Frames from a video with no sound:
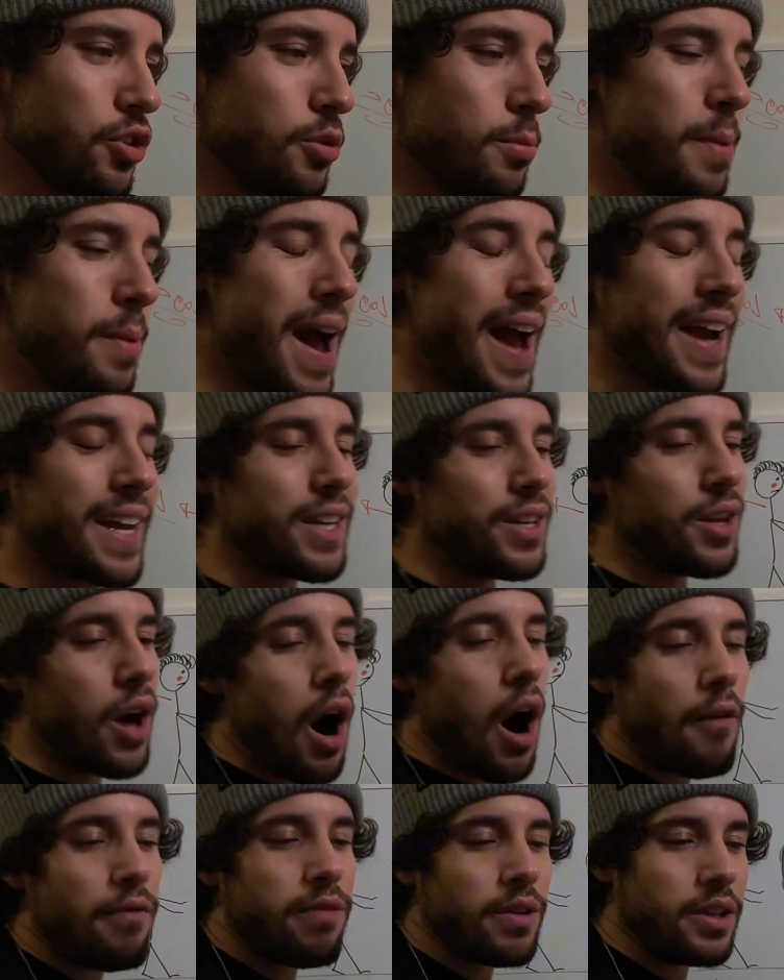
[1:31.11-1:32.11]
backing
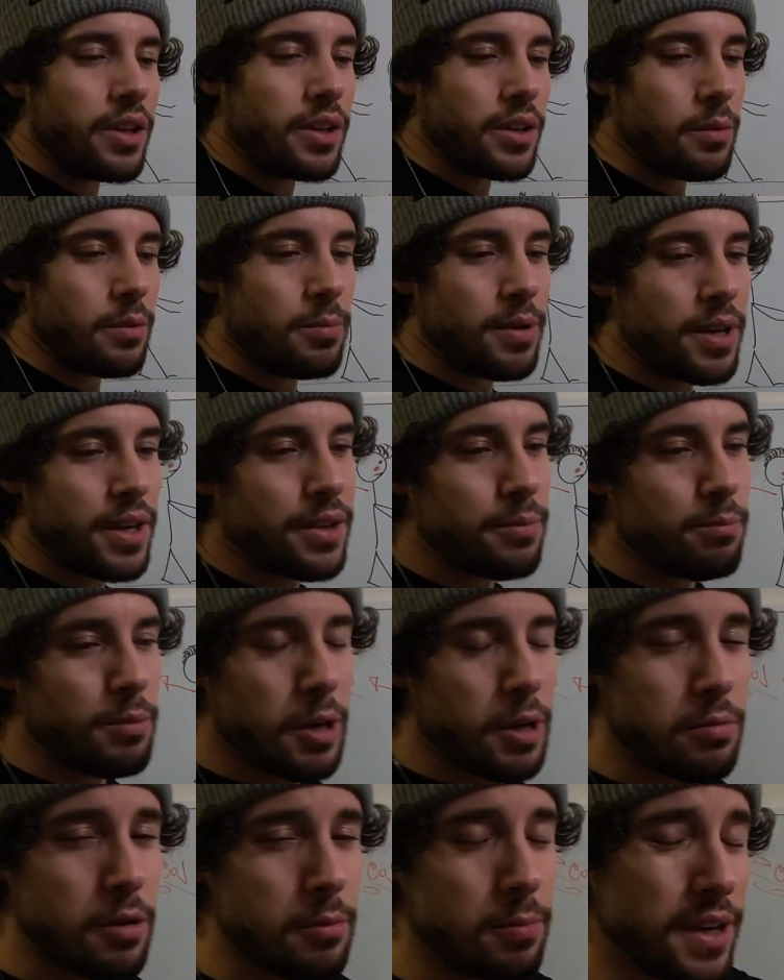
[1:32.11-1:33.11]
off a little bit,
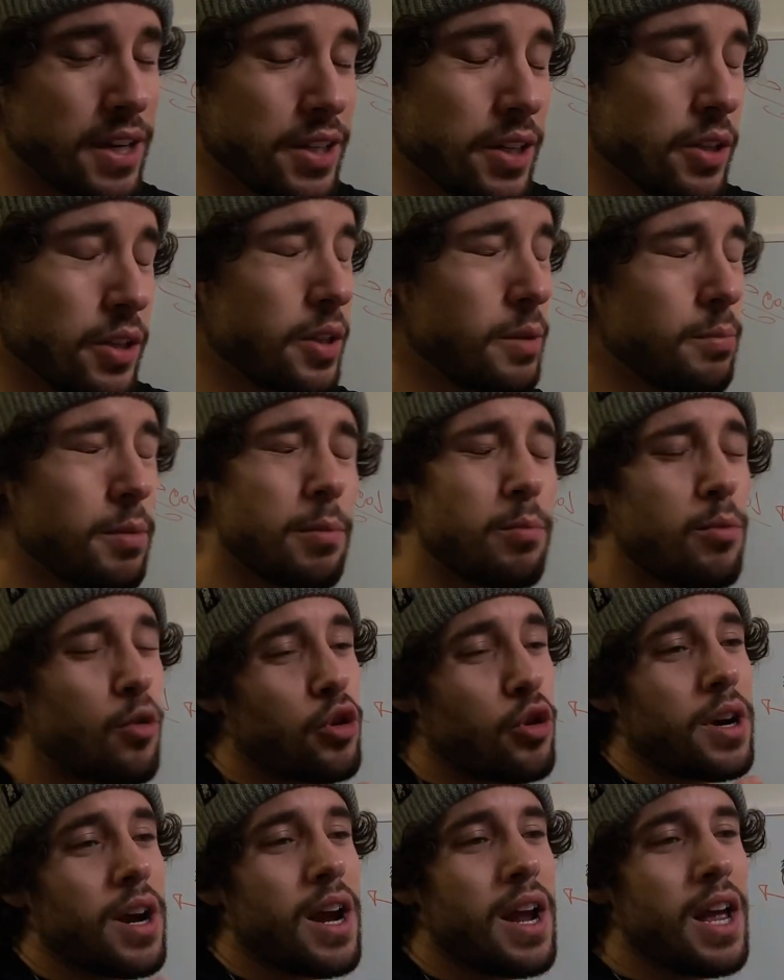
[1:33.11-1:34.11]
maybe being a little bit
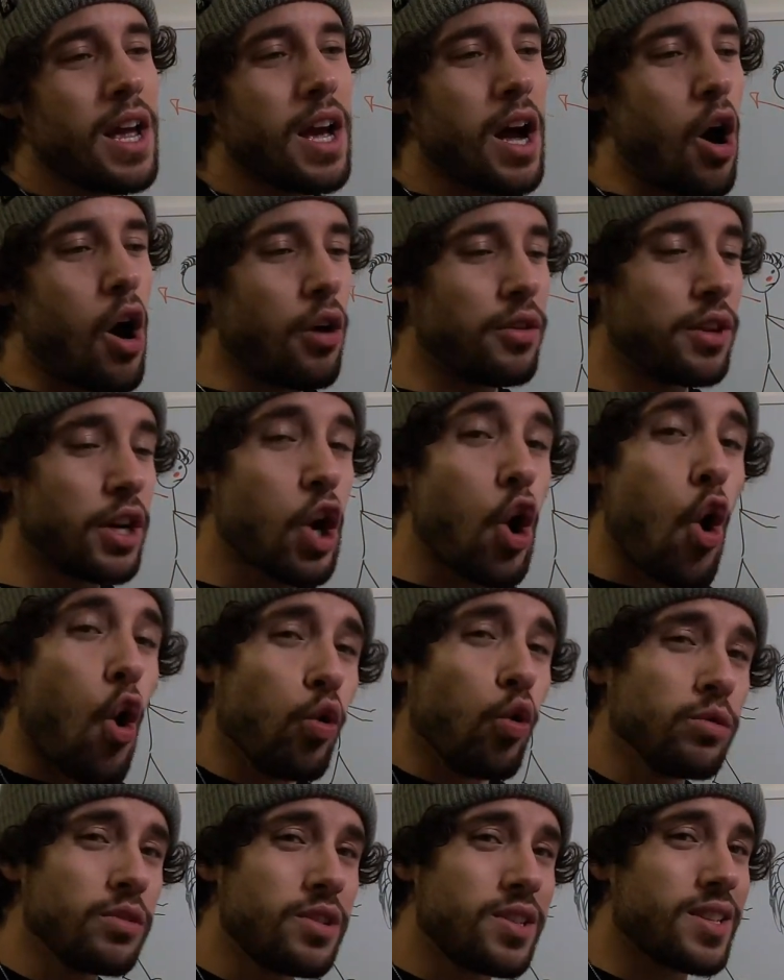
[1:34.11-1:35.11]
more on the
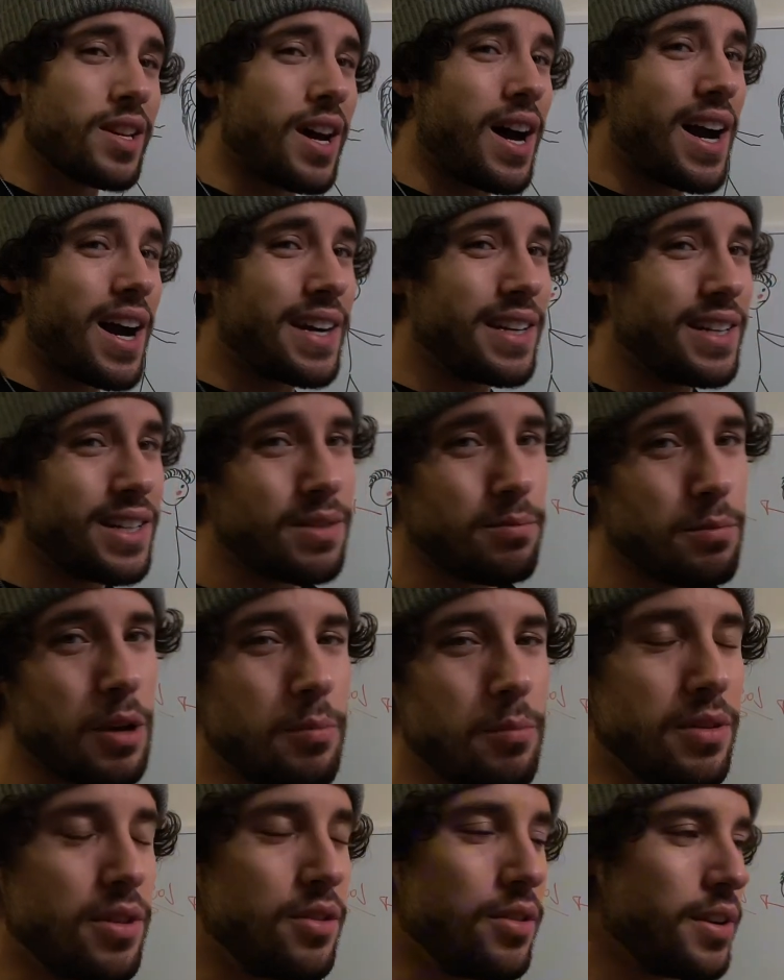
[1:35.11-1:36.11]
cold side, and
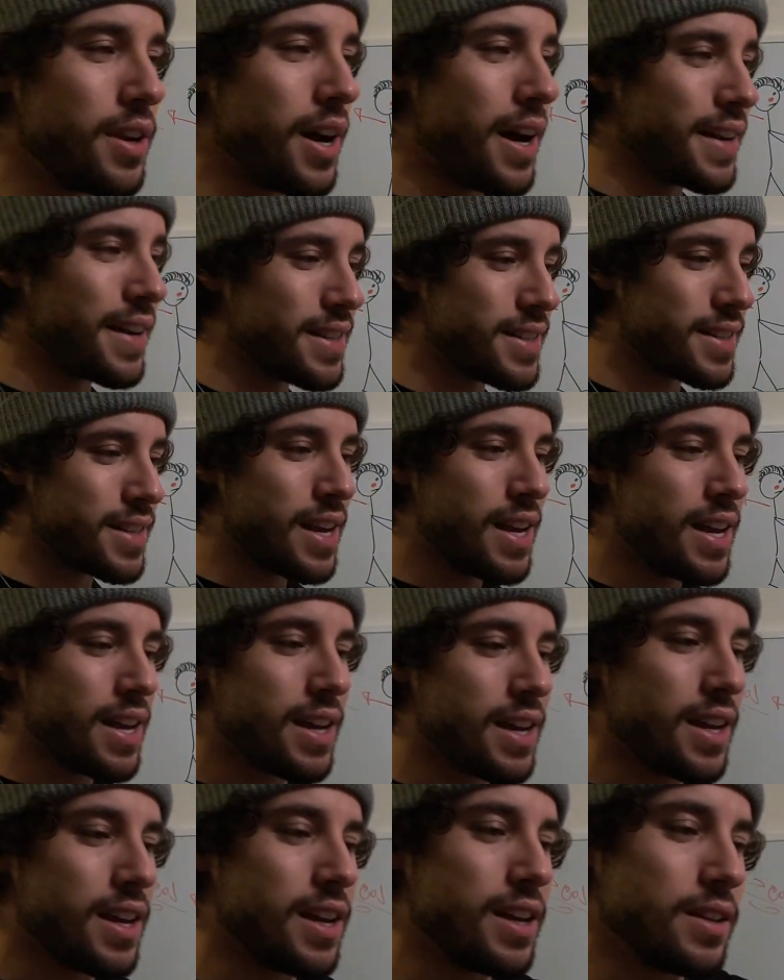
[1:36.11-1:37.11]
maybe they're not as
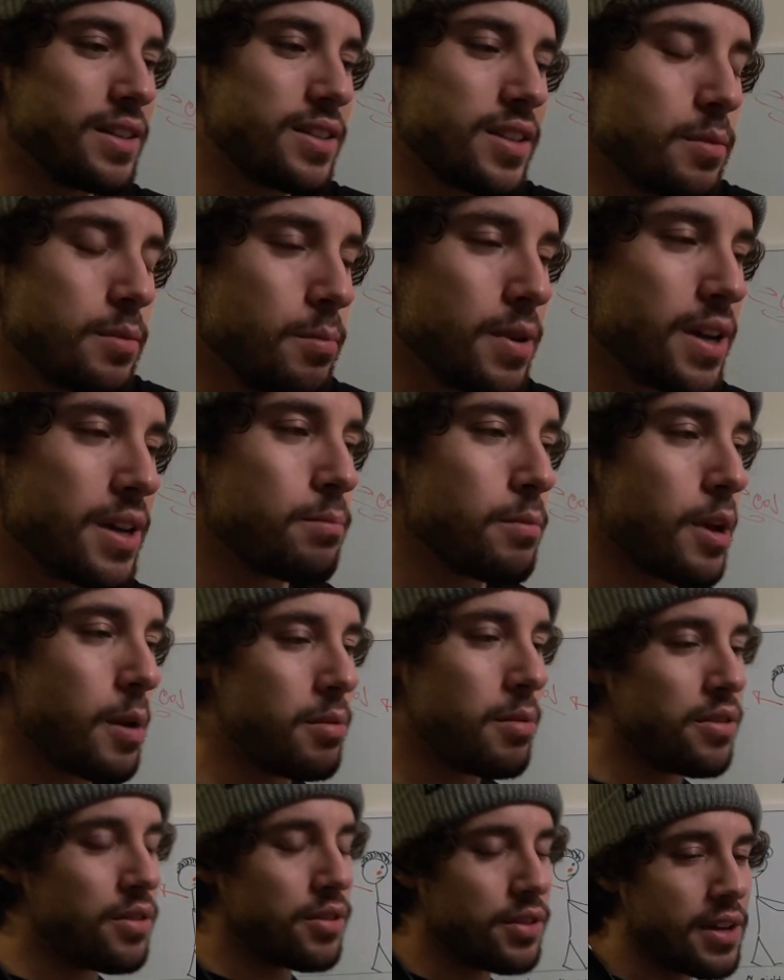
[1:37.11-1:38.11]
intimate, maybe
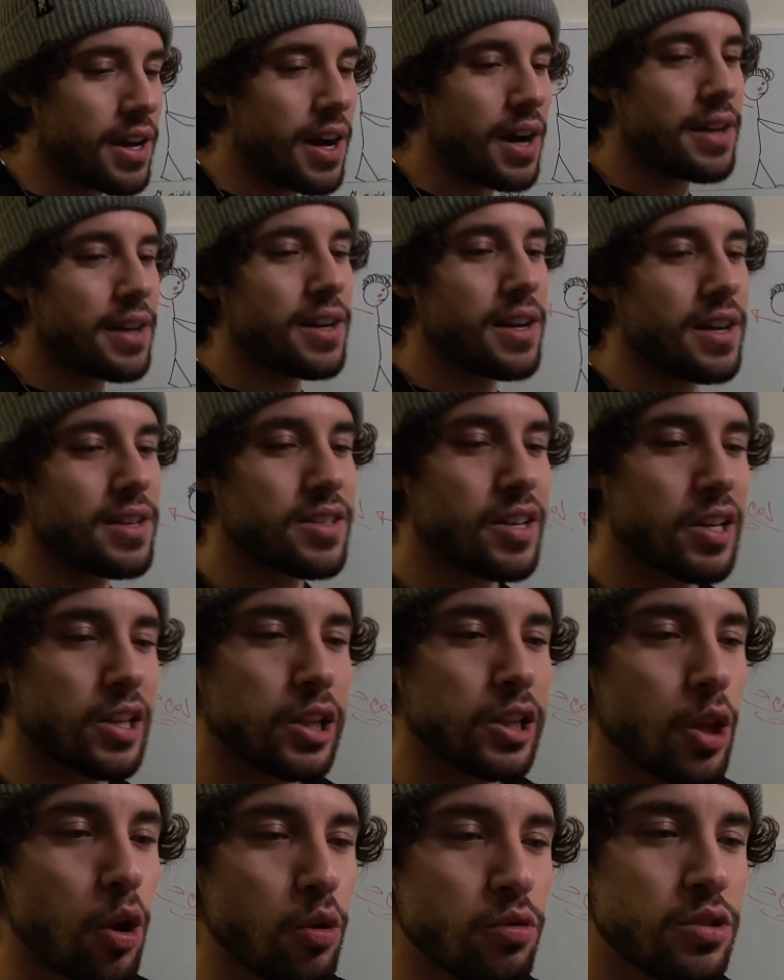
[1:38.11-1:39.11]
they're not as
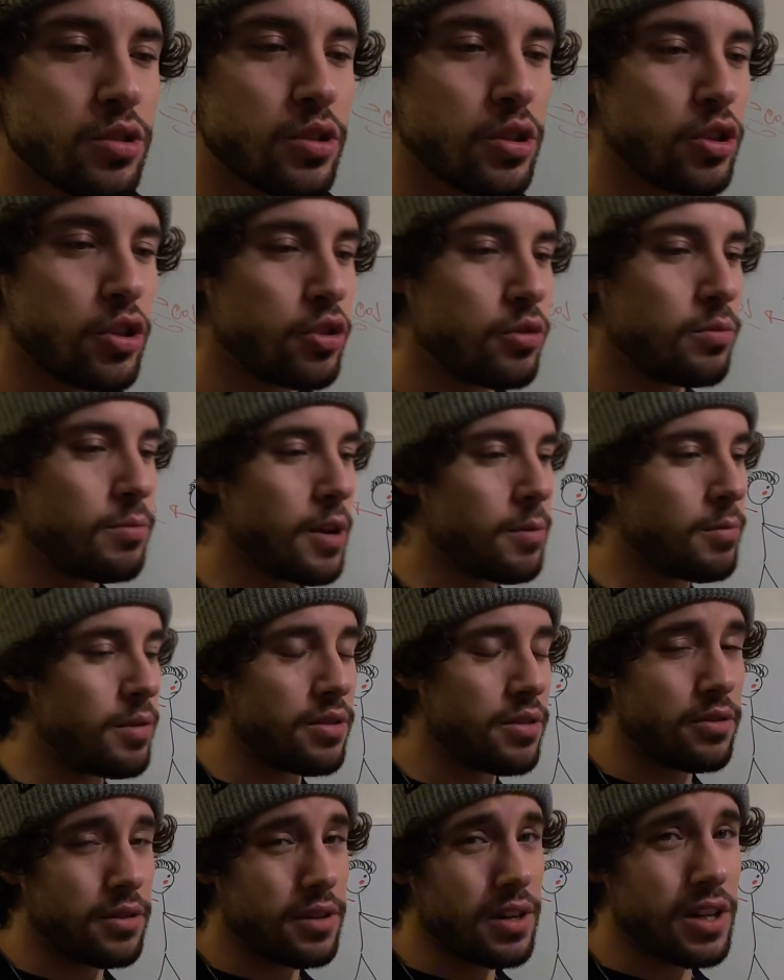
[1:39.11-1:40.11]
close to you, maybe
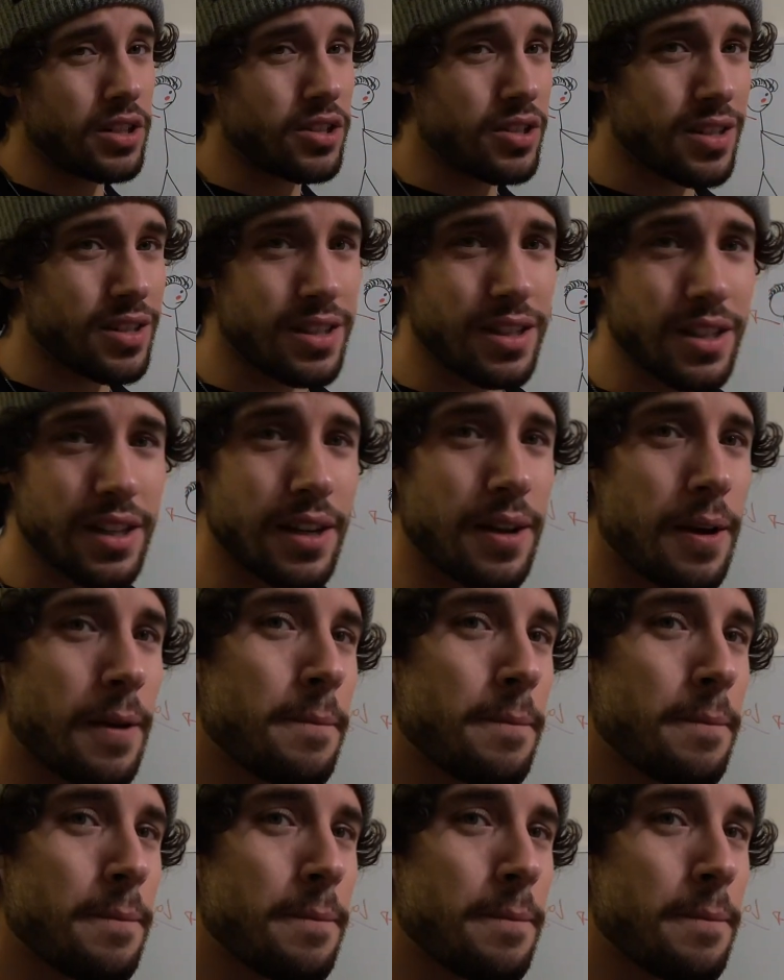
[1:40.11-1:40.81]
they're not just like